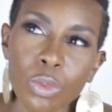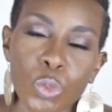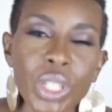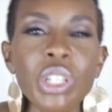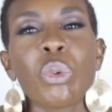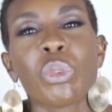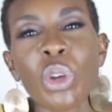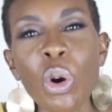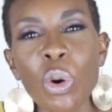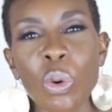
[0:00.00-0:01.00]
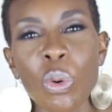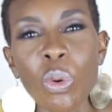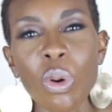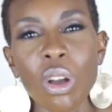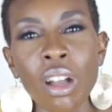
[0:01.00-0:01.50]
we don't
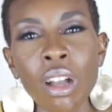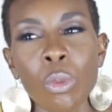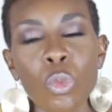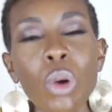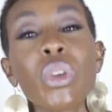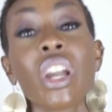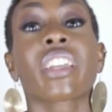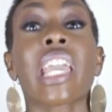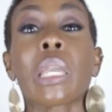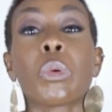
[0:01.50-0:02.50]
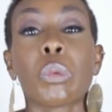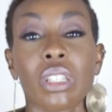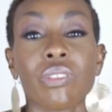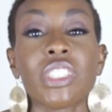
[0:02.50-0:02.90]
know what we are capable of